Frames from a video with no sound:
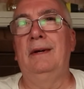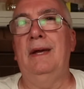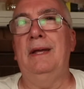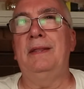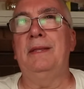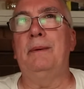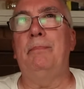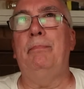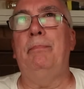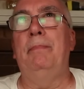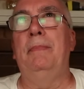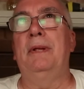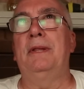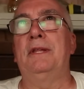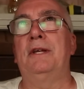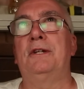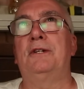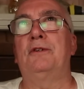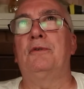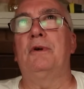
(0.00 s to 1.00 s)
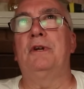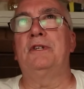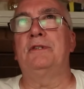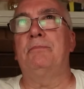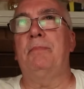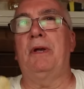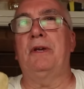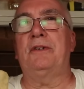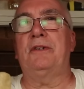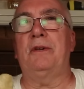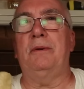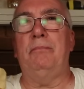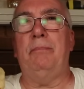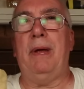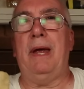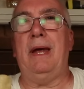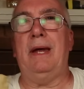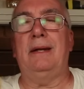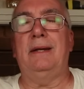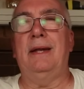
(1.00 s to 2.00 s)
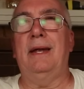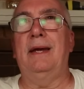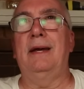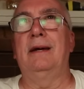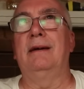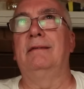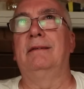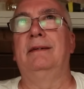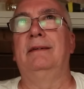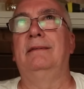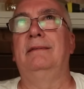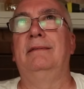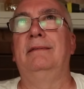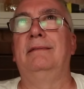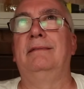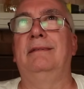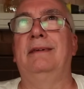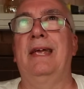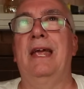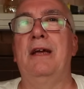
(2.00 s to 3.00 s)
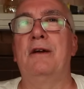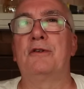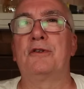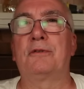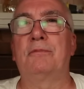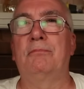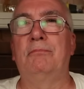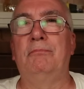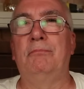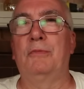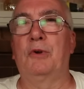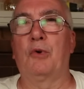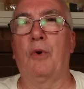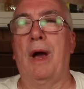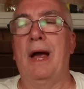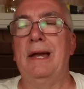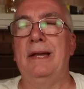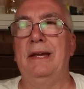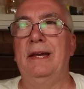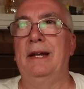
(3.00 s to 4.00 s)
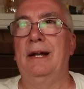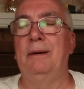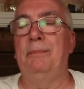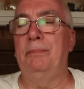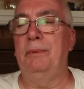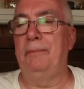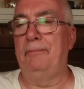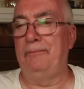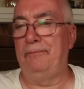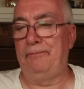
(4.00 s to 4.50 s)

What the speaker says: in the transmission pan there, and gears grinding up.